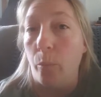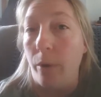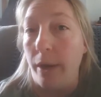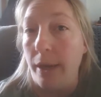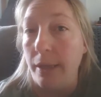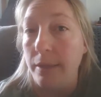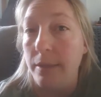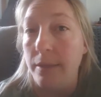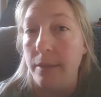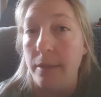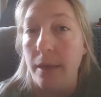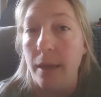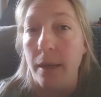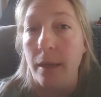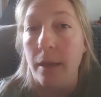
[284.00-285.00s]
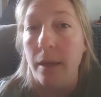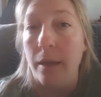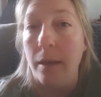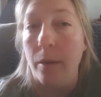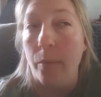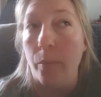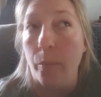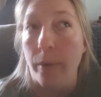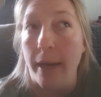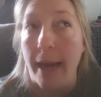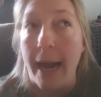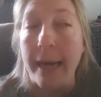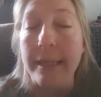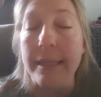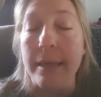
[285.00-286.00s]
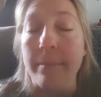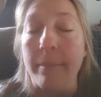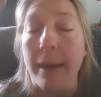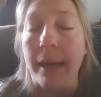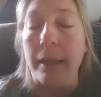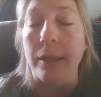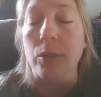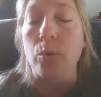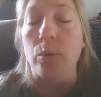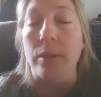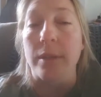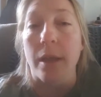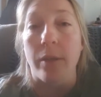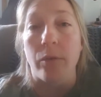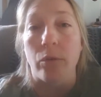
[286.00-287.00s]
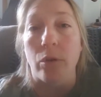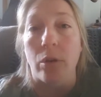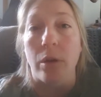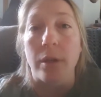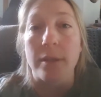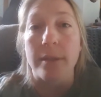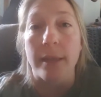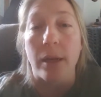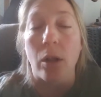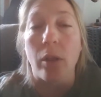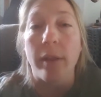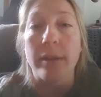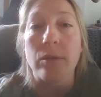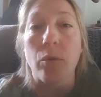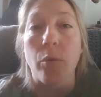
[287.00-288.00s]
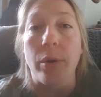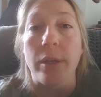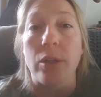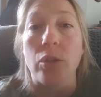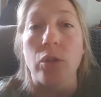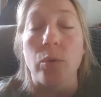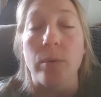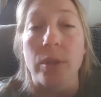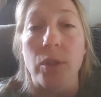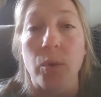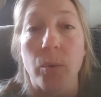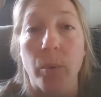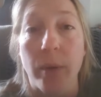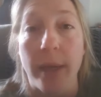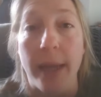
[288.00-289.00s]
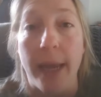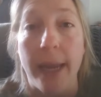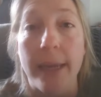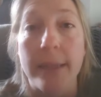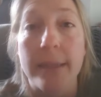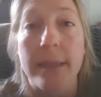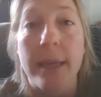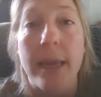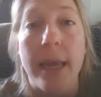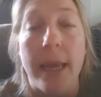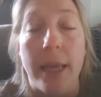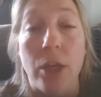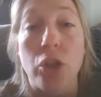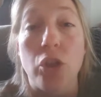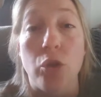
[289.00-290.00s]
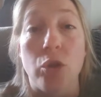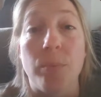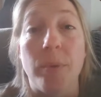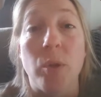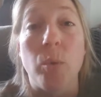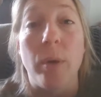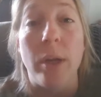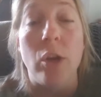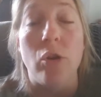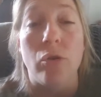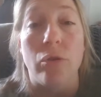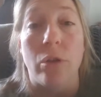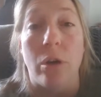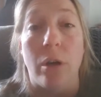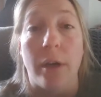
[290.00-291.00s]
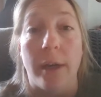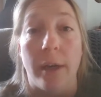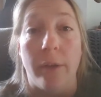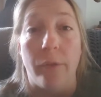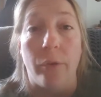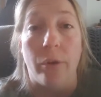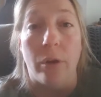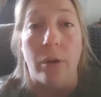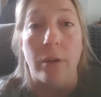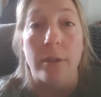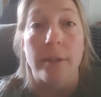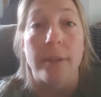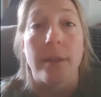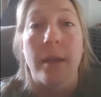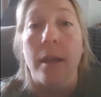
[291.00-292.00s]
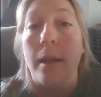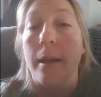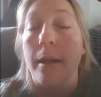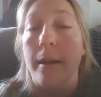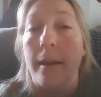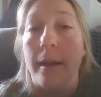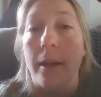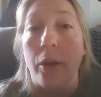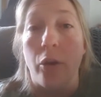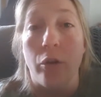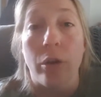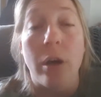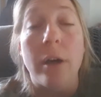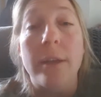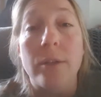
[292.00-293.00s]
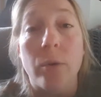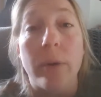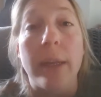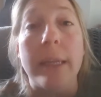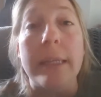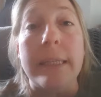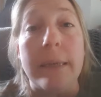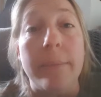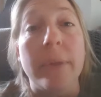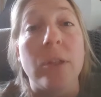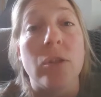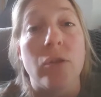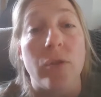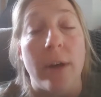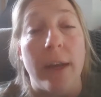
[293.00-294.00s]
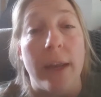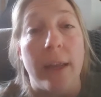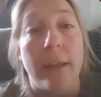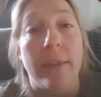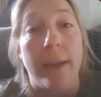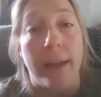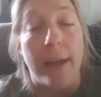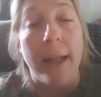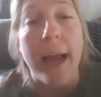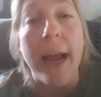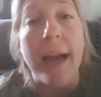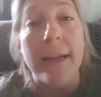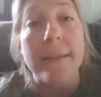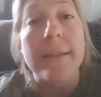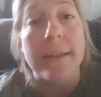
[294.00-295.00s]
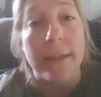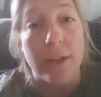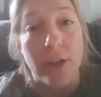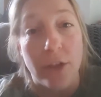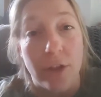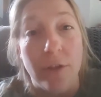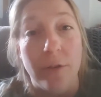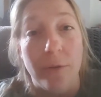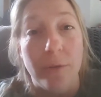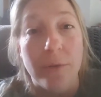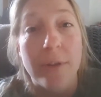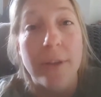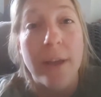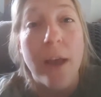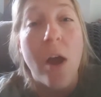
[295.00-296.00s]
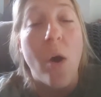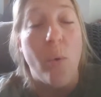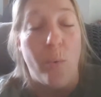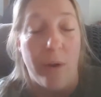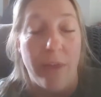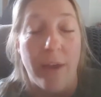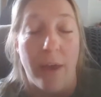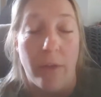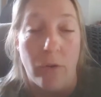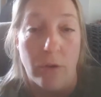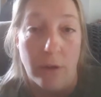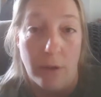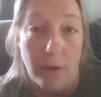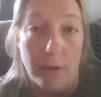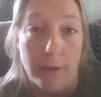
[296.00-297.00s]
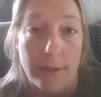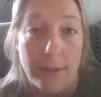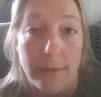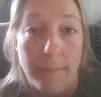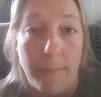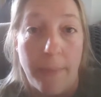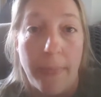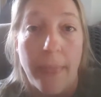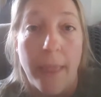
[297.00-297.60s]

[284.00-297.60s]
when it's reacting badly towards other dogs, that all that's going to do is create issues between your dog and other dogs. Your dog is already demonstrating that it has issues with other dogs.